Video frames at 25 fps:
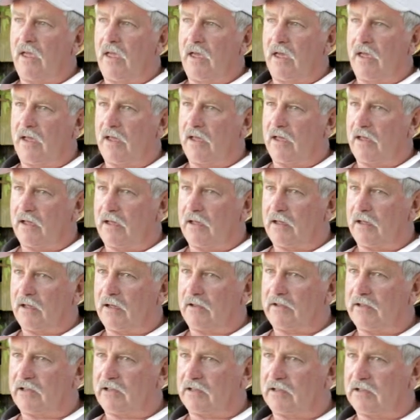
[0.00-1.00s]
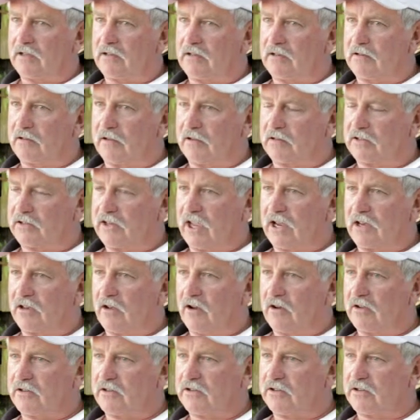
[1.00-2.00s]
I think like
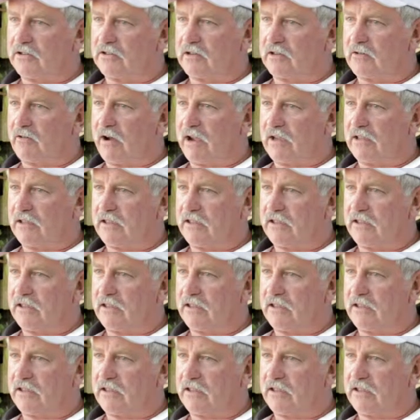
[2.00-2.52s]
technology is a great